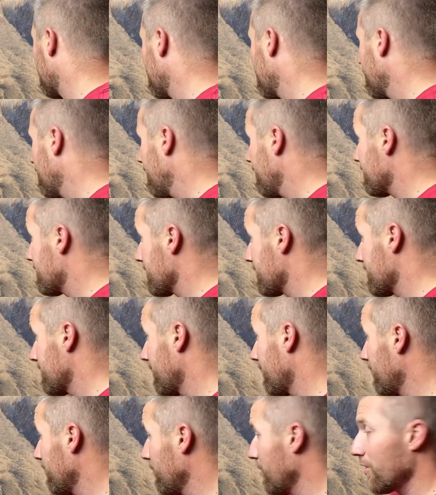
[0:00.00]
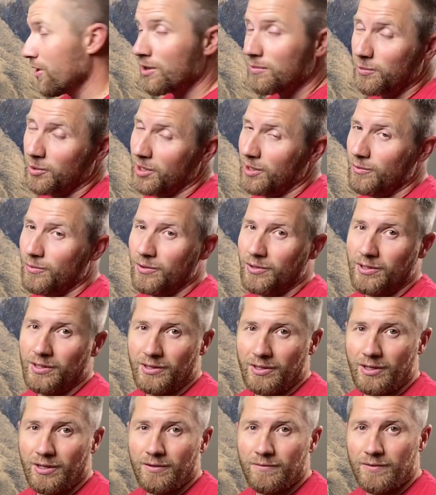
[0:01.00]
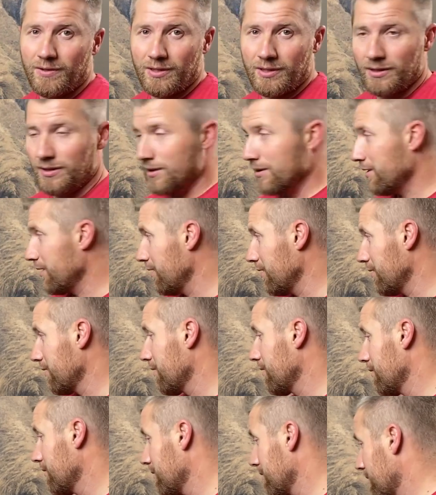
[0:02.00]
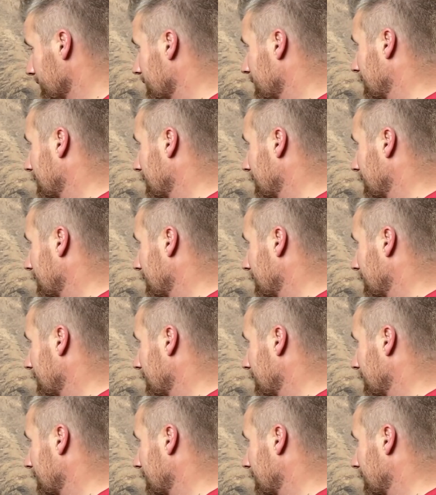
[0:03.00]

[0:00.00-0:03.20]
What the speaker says: it's a subtle look, but I really love the little